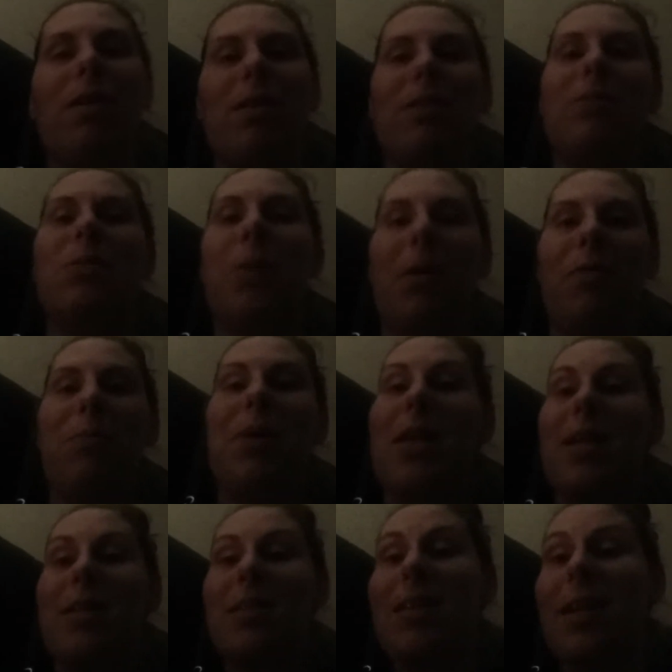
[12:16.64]
on 12
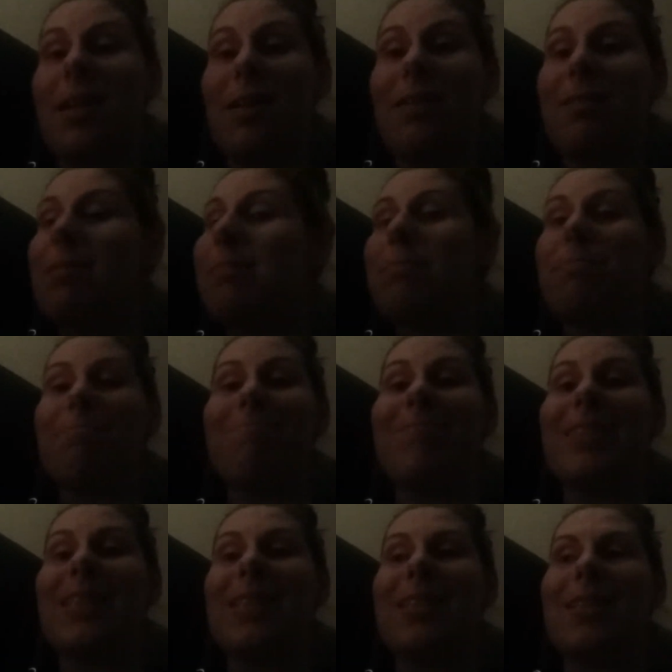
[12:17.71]
minutes and
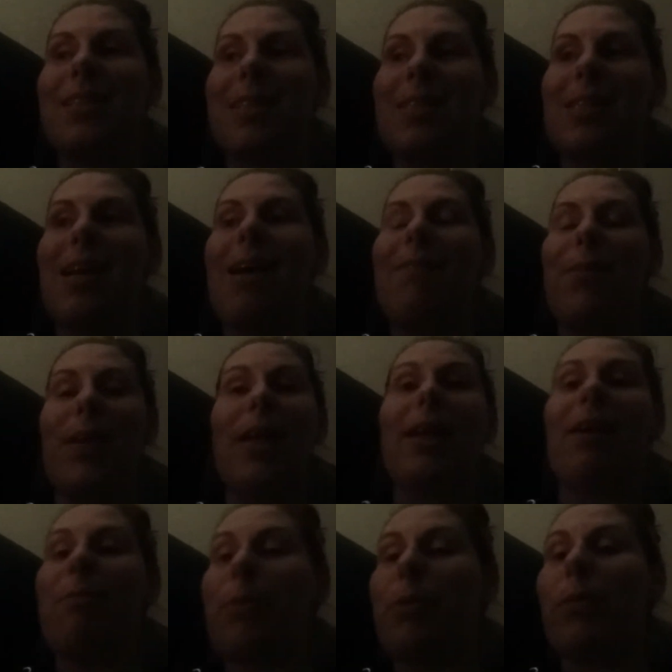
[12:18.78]
I feel
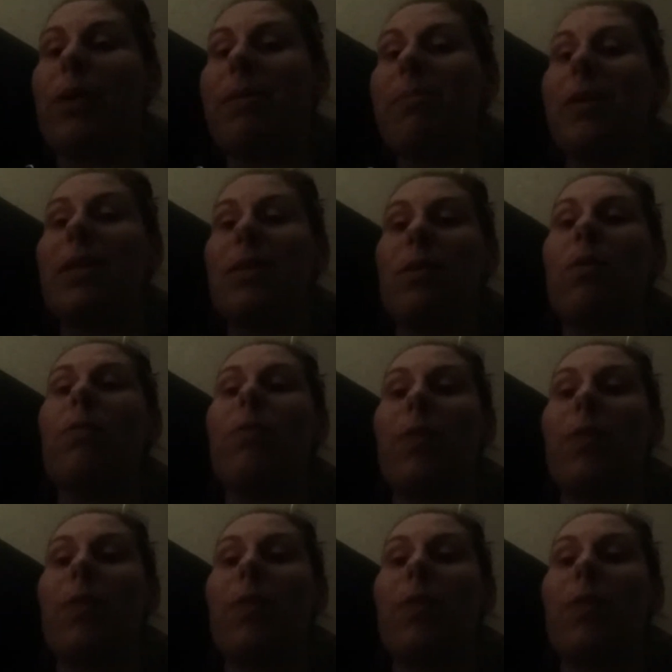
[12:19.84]
like I've been rambling the whole